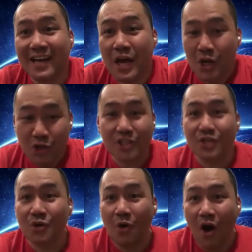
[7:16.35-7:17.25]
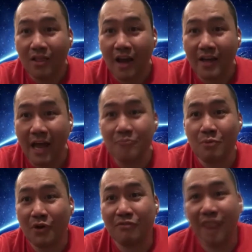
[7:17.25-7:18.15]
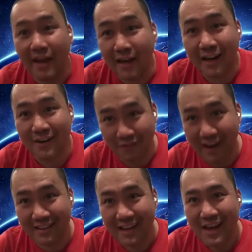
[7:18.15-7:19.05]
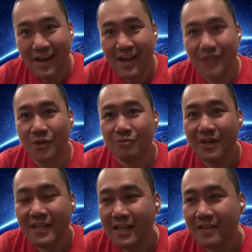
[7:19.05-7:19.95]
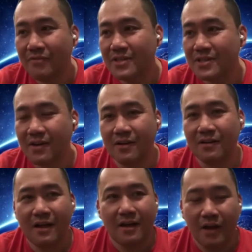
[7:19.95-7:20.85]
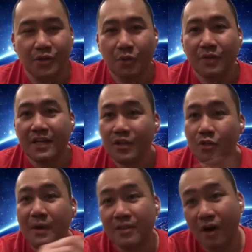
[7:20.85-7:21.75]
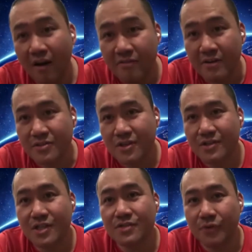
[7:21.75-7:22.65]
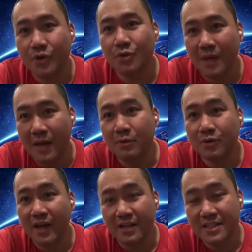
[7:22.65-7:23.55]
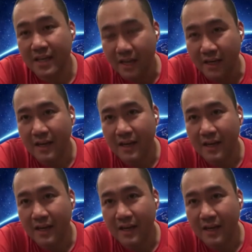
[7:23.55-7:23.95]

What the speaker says: You just go online and book your flight, right? You don't really need the physical. You don't really need to be at the office just for you to be able to get a ticket.